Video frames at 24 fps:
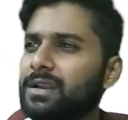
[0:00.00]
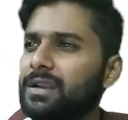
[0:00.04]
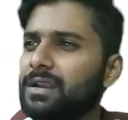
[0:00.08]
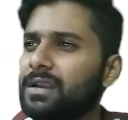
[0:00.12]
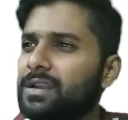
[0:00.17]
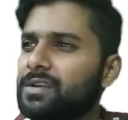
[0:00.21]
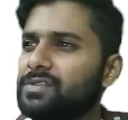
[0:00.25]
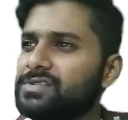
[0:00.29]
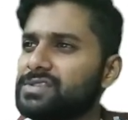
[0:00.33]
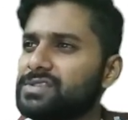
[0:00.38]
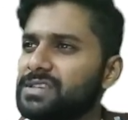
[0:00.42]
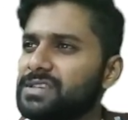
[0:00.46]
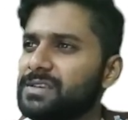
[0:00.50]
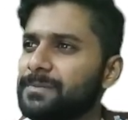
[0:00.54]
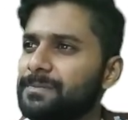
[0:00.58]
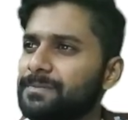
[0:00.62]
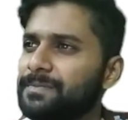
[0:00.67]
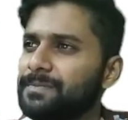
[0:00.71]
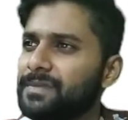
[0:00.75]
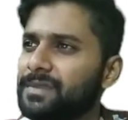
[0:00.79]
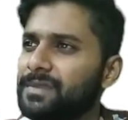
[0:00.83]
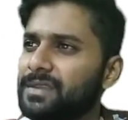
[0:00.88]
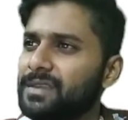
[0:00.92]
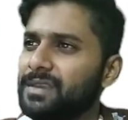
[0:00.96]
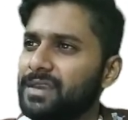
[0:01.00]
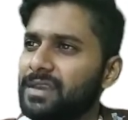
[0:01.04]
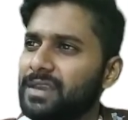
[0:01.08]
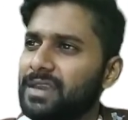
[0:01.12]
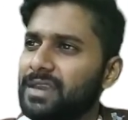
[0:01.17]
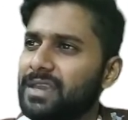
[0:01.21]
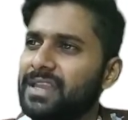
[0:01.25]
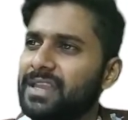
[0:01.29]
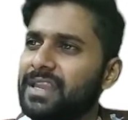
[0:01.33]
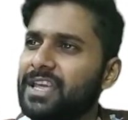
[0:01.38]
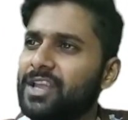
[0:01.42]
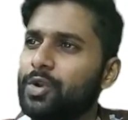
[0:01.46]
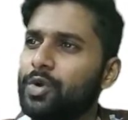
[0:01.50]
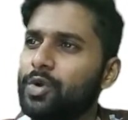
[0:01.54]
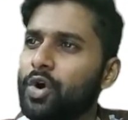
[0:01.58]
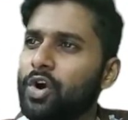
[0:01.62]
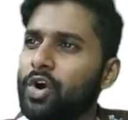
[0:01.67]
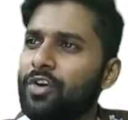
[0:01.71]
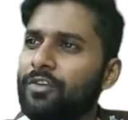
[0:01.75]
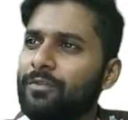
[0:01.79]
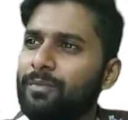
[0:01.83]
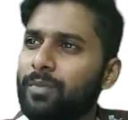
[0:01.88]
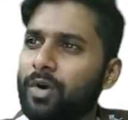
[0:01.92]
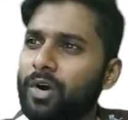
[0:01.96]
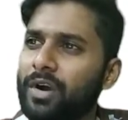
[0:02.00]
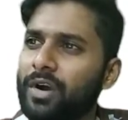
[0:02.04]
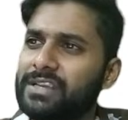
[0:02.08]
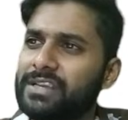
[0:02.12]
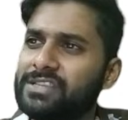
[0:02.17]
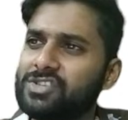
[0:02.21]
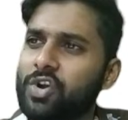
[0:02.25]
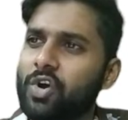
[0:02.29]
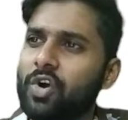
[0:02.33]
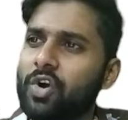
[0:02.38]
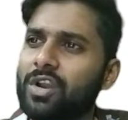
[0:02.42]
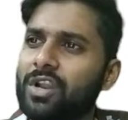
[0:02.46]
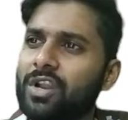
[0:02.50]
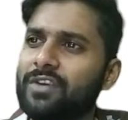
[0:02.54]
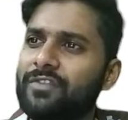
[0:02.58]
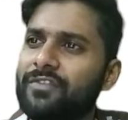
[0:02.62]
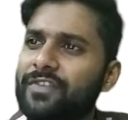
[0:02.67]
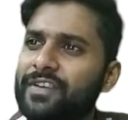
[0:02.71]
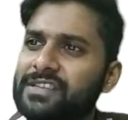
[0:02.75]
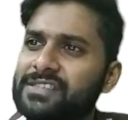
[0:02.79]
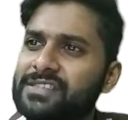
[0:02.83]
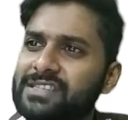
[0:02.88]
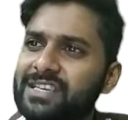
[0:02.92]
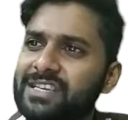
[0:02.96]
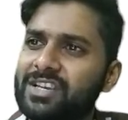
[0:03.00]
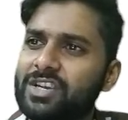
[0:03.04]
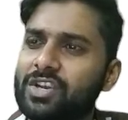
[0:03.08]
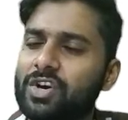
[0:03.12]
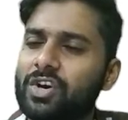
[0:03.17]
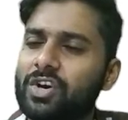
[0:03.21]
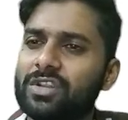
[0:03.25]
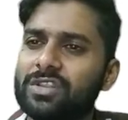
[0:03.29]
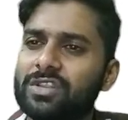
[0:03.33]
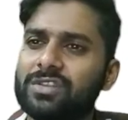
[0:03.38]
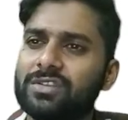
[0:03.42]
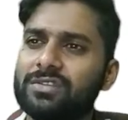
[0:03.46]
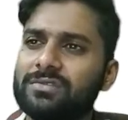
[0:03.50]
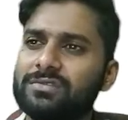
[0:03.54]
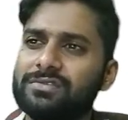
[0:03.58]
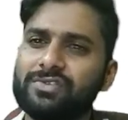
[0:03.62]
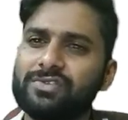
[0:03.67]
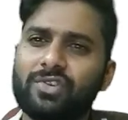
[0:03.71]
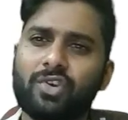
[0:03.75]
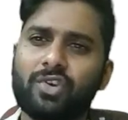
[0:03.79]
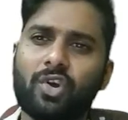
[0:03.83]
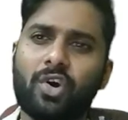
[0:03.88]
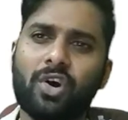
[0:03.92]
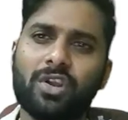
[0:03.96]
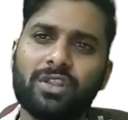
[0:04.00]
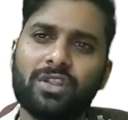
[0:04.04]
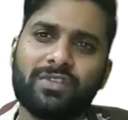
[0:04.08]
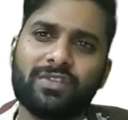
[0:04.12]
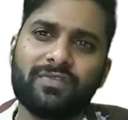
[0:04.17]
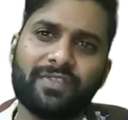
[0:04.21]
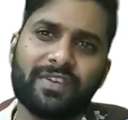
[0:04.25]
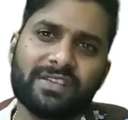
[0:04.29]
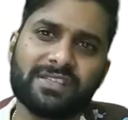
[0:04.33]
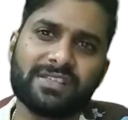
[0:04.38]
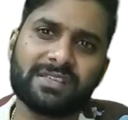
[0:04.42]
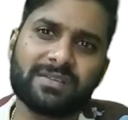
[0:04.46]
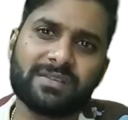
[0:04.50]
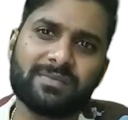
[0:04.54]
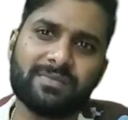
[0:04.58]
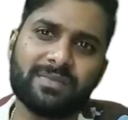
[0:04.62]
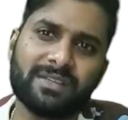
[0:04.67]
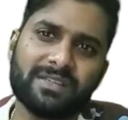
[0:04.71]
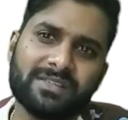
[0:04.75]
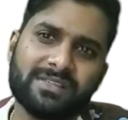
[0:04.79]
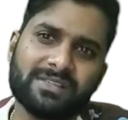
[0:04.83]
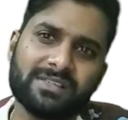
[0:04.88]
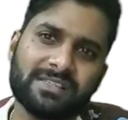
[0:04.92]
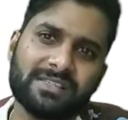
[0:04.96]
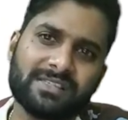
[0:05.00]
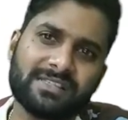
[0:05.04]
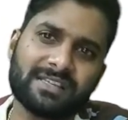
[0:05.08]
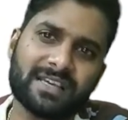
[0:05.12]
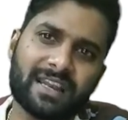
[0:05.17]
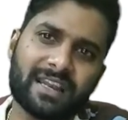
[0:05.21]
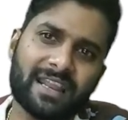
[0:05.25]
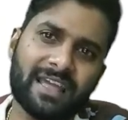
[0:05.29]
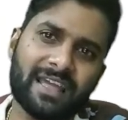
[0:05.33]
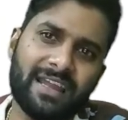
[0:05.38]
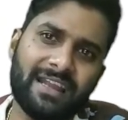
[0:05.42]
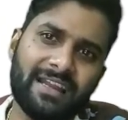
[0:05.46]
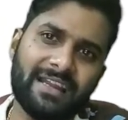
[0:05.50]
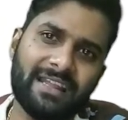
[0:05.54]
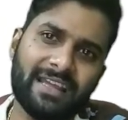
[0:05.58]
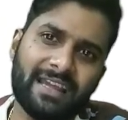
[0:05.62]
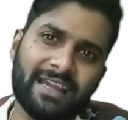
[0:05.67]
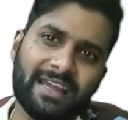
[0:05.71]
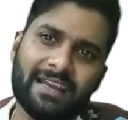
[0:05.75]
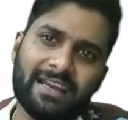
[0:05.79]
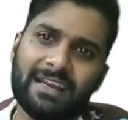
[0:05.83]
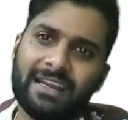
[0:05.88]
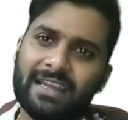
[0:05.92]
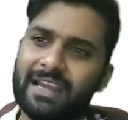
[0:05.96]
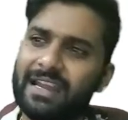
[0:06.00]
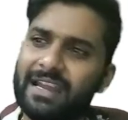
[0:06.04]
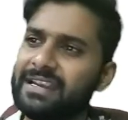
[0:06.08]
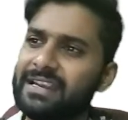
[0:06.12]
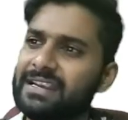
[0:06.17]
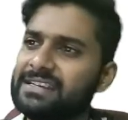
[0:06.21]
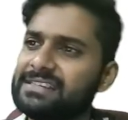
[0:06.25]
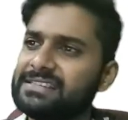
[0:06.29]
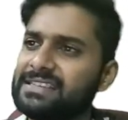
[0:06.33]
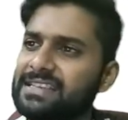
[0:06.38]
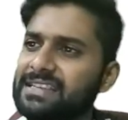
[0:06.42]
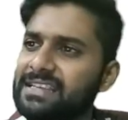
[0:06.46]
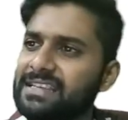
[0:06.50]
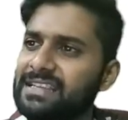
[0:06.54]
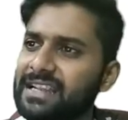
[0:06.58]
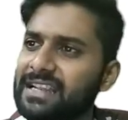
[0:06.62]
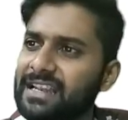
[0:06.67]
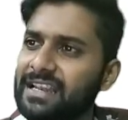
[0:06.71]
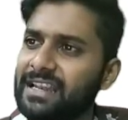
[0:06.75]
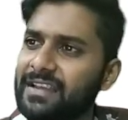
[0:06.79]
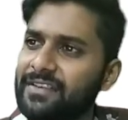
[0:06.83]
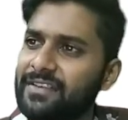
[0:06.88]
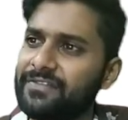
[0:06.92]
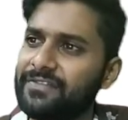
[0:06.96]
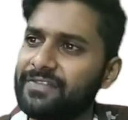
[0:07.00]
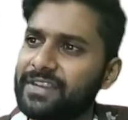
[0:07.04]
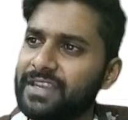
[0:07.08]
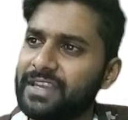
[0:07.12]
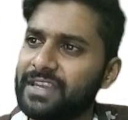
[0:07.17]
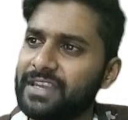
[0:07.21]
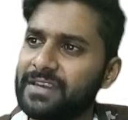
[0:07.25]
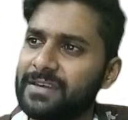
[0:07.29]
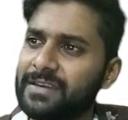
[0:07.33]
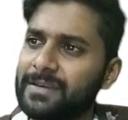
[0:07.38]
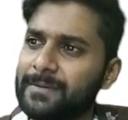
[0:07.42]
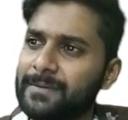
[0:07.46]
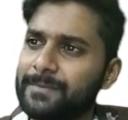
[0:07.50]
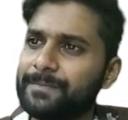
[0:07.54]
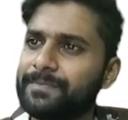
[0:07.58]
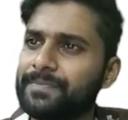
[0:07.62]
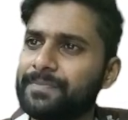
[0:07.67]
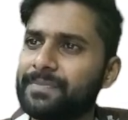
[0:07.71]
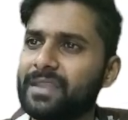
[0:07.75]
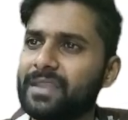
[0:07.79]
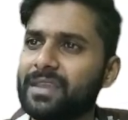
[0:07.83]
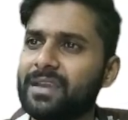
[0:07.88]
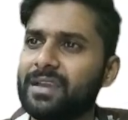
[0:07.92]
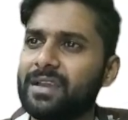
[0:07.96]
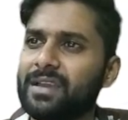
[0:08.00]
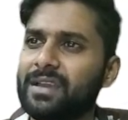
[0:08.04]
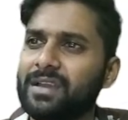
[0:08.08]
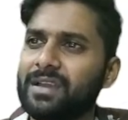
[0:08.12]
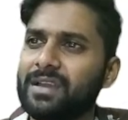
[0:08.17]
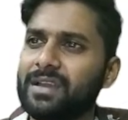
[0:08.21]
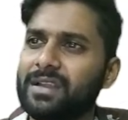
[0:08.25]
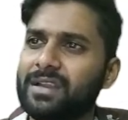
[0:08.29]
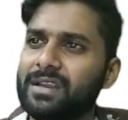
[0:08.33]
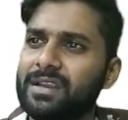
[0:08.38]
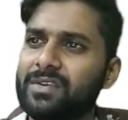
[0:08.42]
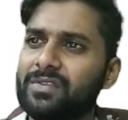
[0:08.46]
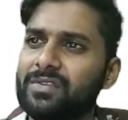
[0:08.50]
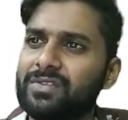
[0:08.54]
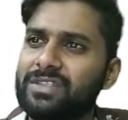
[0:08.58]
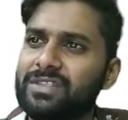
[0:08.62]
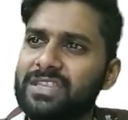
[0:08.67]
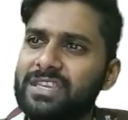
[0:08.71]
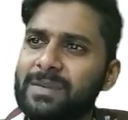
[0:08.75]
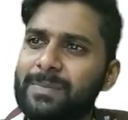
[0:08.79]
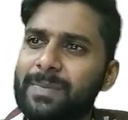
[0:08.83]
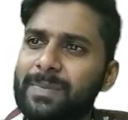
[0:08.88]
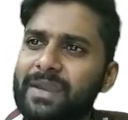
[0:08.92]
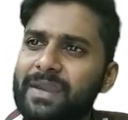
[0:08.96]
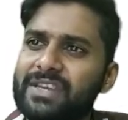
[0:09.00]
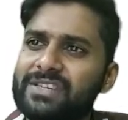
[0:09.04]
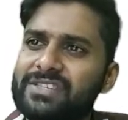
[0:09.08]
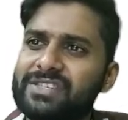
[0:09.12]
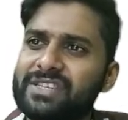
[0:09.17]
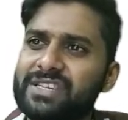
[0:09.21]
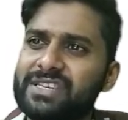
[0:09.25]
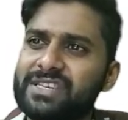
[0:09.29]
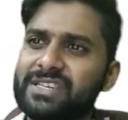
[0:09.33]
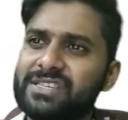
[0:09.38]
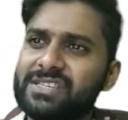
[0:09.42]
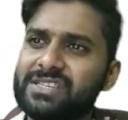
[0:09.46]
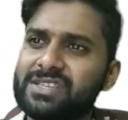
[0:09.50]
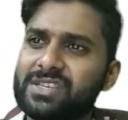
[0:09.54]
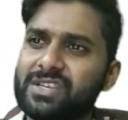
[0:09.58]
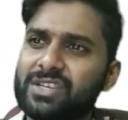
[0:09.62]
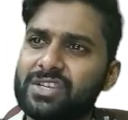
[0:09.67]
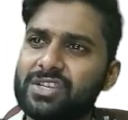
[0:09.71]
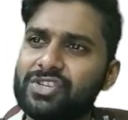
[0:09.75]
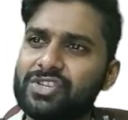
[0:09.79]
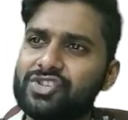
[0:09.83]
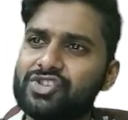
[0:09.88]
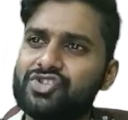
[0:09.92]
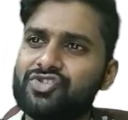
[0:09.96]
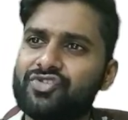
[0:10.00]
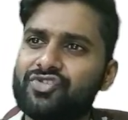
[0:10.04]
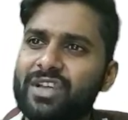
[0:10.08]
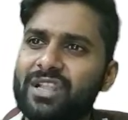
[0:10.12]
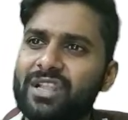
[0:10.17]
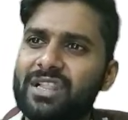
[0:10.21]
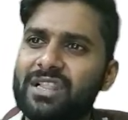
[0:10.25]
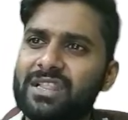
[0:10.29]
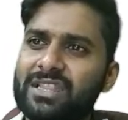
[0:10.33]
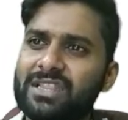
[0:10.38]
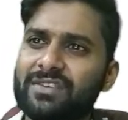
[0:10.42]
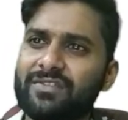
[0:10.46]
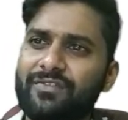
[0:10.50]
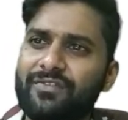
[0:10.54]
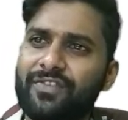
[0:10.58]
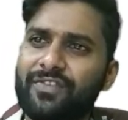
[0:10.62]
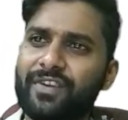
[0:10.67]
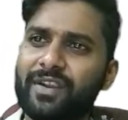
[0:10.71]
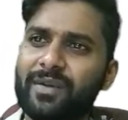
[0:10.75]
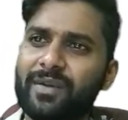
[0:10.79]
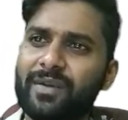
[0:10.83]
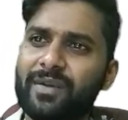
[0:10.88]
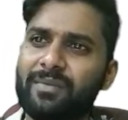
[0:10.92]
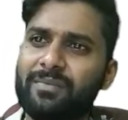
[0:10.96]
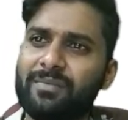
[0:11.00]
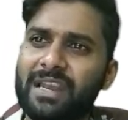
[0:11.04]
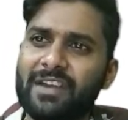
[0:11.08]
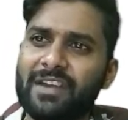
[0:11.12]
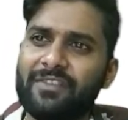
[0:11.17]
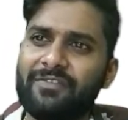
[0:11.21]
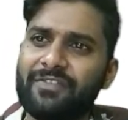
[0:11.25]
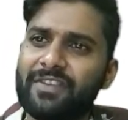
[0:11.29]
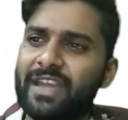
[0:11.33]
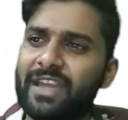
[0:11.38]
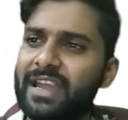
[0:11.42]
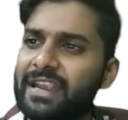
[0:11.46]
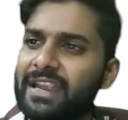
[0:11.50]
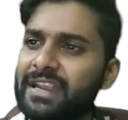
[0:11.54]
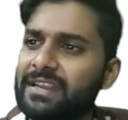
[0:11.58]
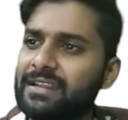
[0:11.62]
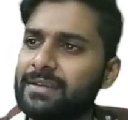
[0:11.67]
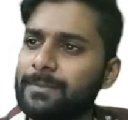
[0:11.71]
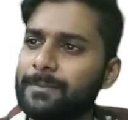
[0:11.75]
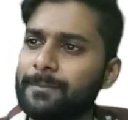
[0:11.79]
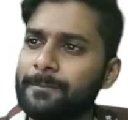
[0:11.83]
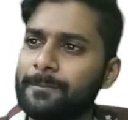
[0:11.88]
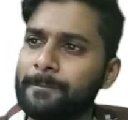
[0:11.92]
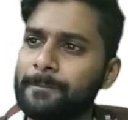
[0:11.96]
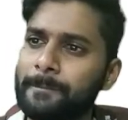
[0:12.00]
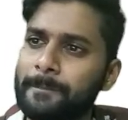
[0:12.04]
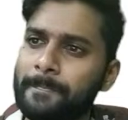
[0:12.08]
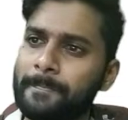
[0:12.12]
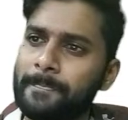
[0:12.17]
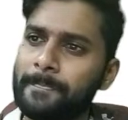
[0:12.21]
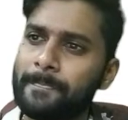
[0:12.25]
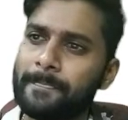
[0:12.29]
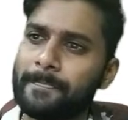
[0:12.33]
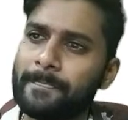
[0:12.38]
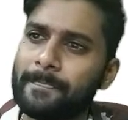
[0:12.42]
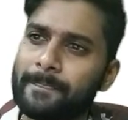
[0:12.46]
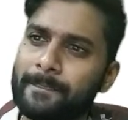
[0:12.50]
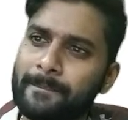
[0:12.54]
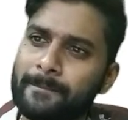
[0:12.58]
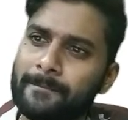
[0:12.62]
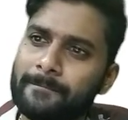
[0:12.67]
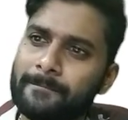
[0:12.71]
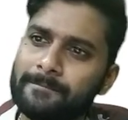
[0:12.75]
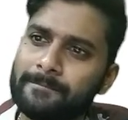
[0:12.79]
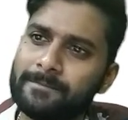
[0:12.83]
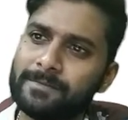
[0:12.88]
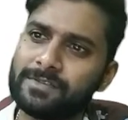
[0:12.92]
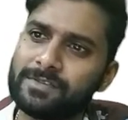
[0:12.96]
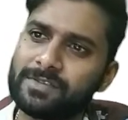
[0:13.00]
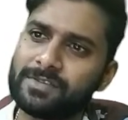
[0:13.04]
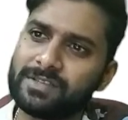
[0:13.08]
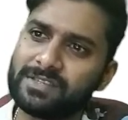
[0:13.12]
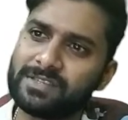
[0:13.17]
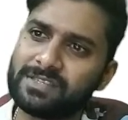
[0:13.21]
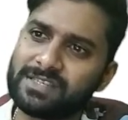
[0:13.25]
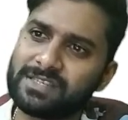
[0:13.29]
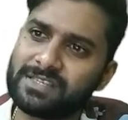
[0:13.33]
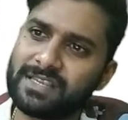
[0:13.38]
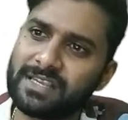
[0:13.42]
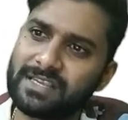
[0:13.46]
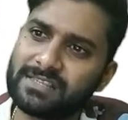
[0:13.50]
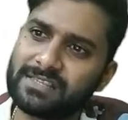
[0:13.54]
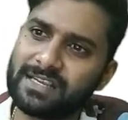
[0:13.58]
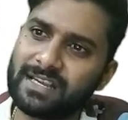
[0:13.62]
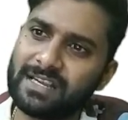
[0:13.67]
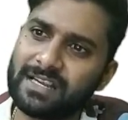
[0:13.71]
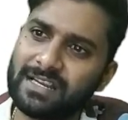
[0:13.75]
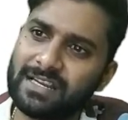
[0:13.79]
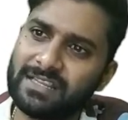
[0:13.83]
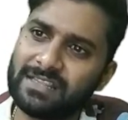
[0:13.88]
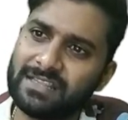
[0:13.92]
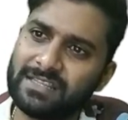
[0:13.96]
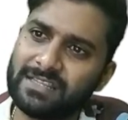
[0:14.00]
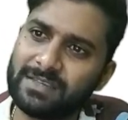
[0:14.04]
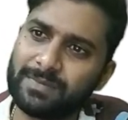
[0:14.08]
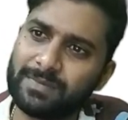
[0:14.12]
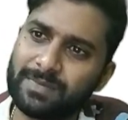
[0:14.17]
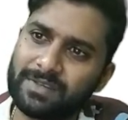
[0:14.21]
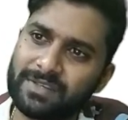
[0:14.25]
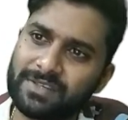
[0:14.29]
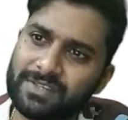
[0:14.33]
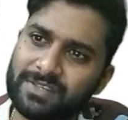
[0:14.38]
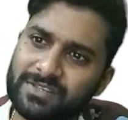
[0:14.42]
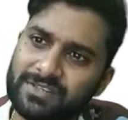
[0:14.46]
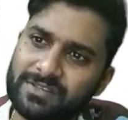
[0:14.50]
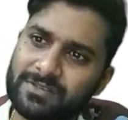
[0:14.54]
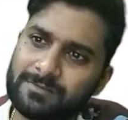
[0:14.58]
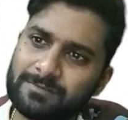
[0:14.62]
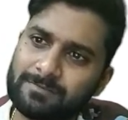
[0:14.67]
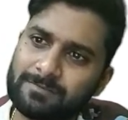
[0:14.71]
Now see, in a row of boys, all are facing north. So north facing means it's a right end and it's a left end. Now Deepesh is 12th from left end. This is exactly Deepesh.